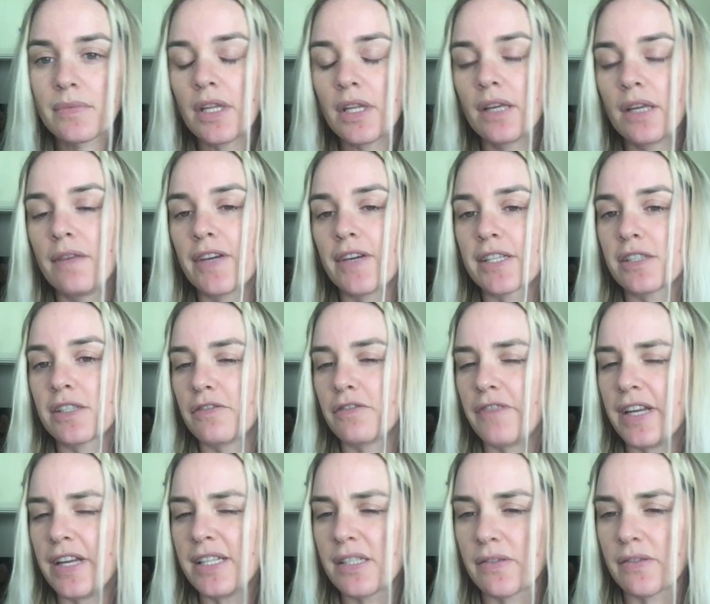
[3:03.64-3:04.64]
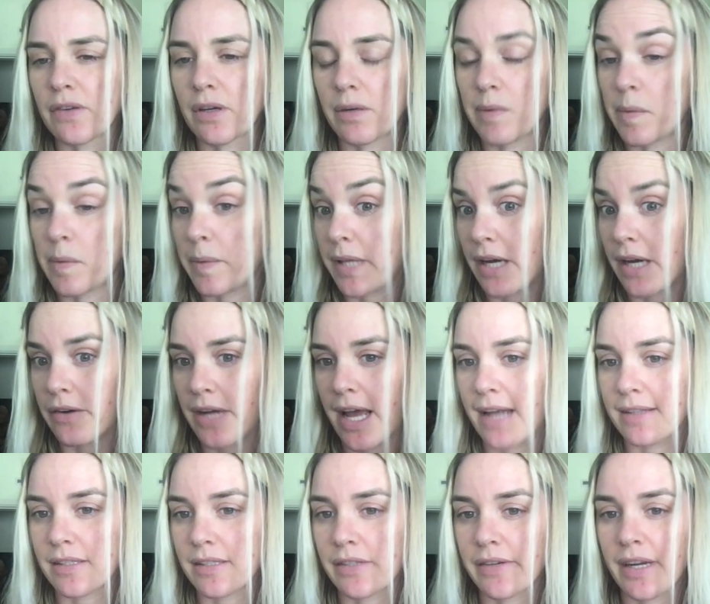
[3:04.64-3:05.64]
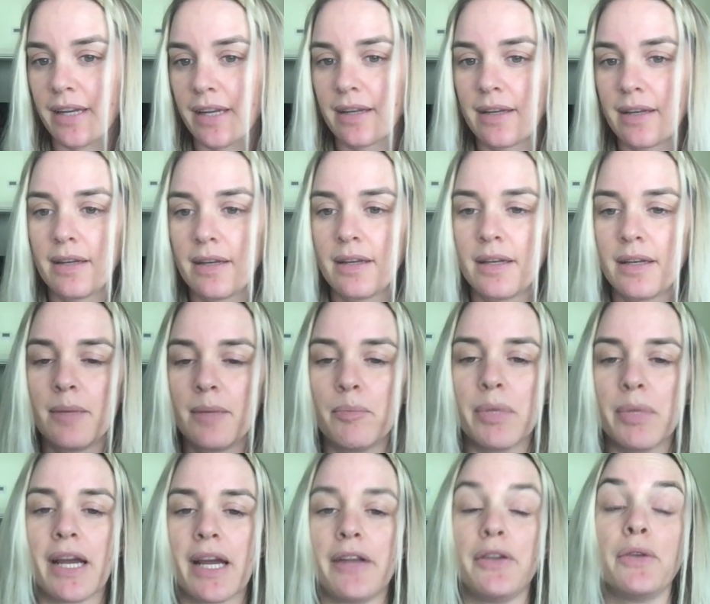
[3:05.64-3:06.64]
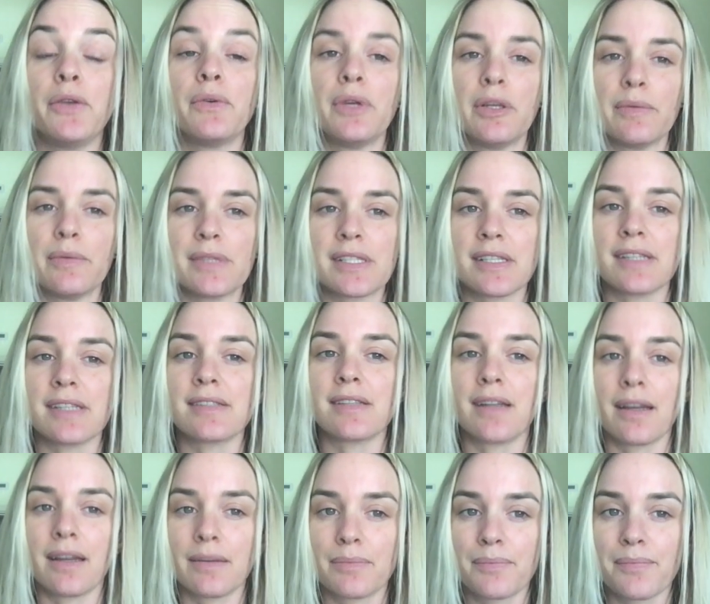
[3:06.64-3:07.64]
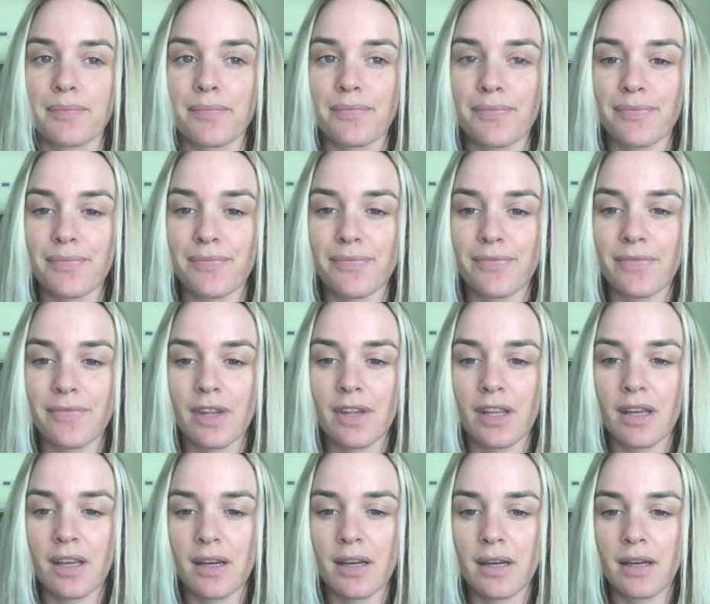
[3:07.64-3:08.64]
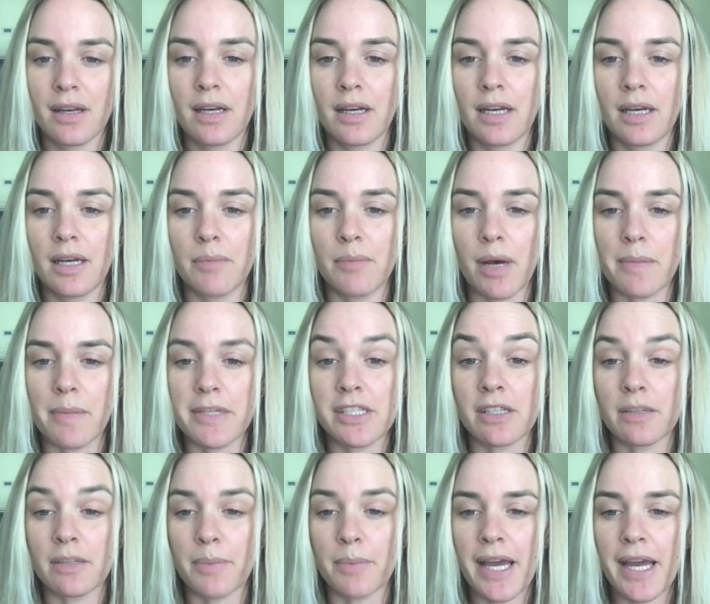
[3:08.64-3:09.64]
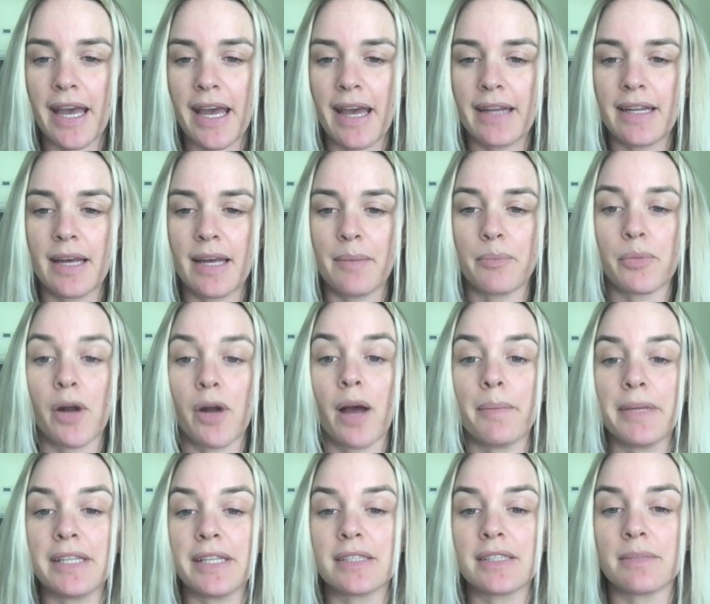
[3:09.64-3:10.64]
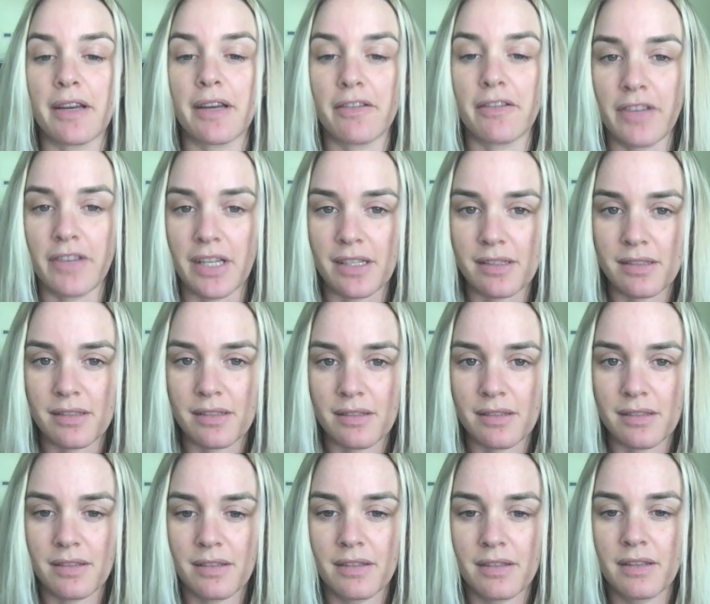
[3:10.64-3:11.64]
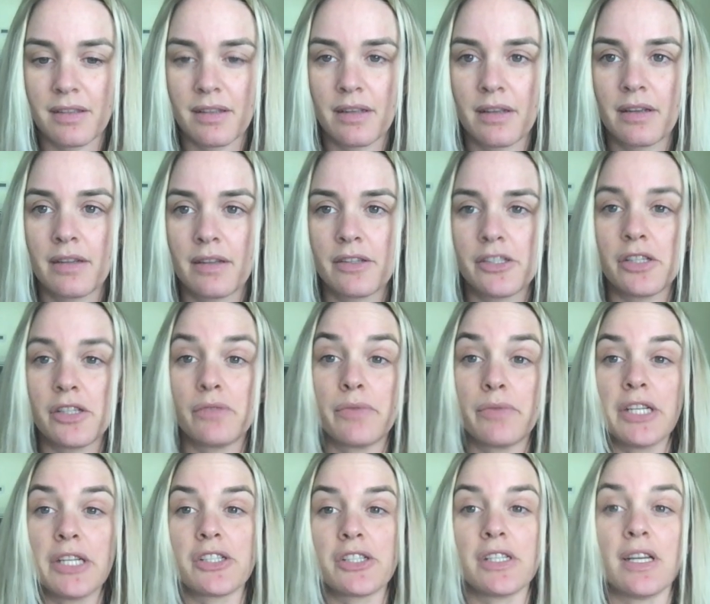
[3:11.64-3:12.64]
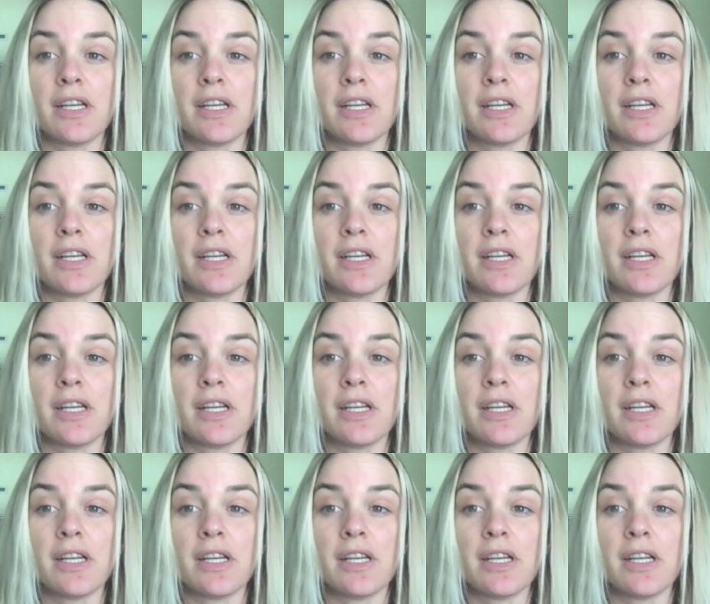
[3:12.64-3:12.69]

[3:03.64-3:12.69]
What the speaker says: Victor faced forward without answering, but I knew he was listening. Mama took my hand and brought me to my feet. She reached